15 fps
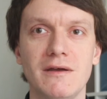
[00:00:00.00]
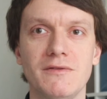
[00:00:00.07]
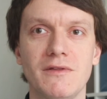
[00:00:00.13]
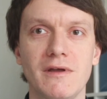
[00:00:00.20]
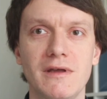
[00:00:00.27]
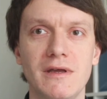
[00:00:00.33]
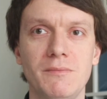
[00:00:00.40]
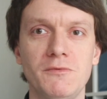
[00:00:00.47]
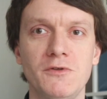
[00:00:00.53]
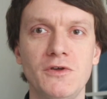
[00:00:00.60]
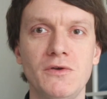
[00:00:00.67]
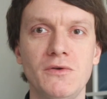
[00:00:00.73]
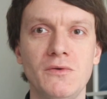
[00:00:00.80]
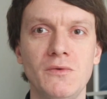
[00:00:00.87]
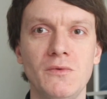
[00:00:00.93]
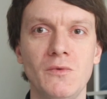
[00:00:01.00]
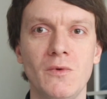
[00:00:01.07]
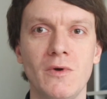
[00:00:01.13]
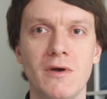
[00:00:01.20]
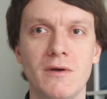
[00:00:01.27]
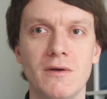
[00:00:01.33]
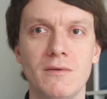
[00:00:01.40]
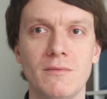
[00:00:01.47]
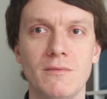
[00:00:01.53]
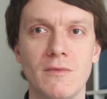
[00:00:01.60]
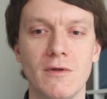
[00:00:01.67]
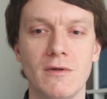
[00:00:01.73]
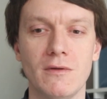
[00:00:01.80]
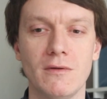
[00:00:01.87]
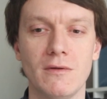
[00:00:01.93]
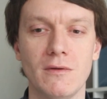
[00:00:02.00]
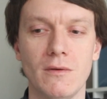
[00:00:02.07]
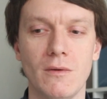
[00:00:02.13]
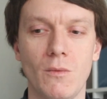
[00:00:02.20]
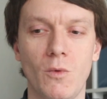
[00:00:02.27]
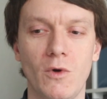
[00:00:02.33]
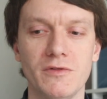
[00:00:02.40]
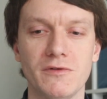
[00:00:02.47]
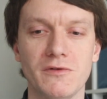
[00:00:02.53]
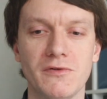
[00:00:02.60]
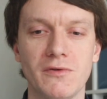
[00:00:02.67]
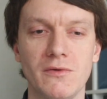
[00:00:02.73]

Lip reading: that if you want